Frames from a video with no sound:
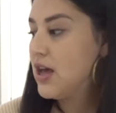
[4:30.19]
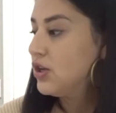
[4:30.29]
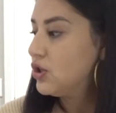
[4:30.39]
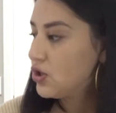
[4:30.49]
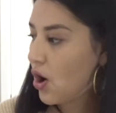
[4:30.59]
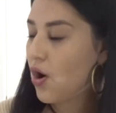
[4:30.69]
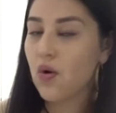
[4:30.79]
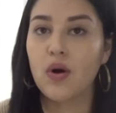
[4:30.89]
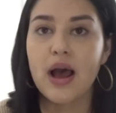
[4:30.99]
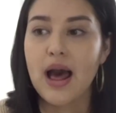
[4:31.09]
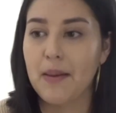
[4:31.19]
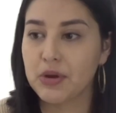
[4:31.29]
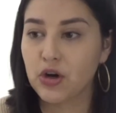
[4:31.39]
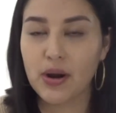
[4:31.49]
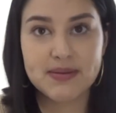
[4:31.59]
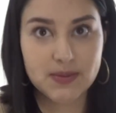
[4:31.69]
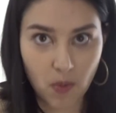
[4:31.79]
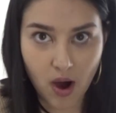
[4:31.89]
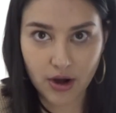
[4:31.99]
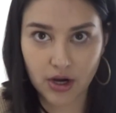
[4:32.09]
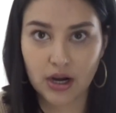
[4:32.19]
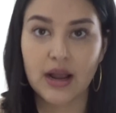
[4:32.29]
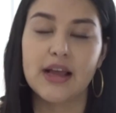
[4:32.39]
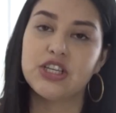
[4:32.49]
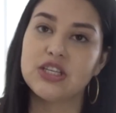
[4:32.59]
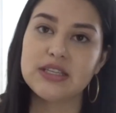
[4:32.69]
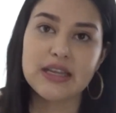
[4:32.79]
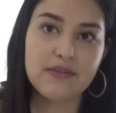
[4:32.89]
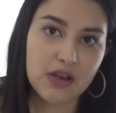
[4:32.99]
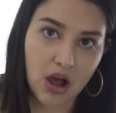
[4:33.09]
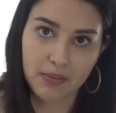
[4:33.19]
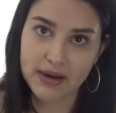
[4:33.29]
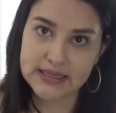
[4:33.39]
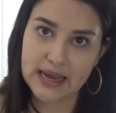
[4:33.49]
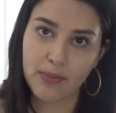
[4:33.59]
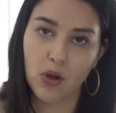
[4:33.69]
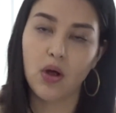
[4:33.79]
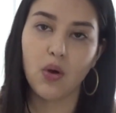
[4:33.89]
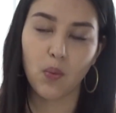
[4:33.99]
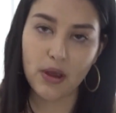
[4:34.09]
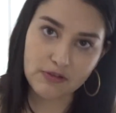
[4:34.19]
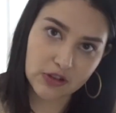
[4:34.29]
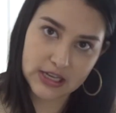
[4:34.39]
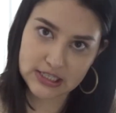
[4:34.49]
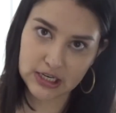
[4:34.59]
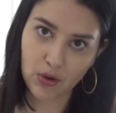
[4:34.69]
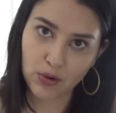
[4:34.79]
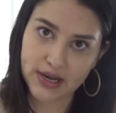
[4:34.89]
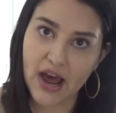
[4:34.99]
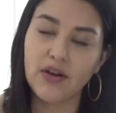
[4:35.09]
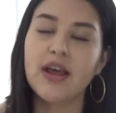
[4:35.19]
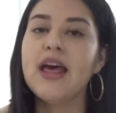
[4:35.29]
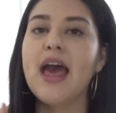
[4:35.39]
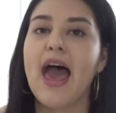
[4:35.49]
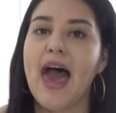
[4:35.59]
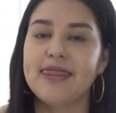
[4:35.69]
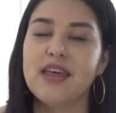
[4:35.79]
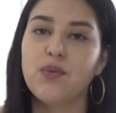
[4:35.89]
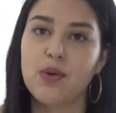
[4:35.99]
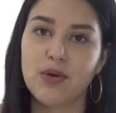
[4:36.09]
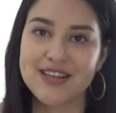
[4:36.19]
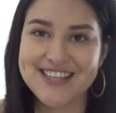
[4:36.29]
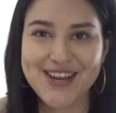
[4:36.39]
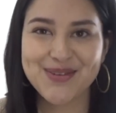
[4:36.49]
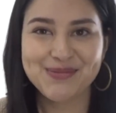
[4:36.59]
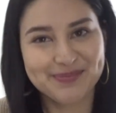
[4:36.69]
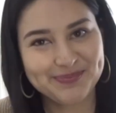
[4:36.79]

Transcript: So I'm gonna grab some water and just leave it on my table, wait for these to cool down, and then we will continue.